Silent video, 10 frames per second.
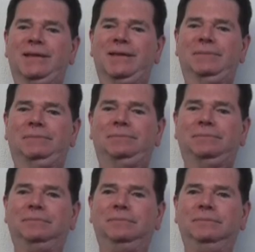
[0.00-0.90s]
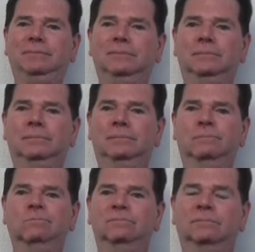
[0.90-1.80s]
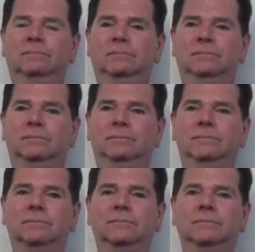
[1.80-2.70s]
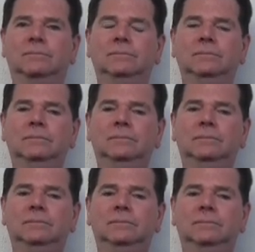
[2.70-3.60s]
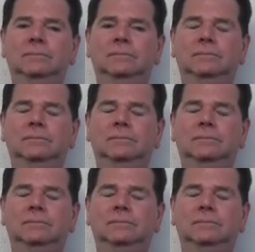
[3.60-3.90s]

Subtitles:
[no speech]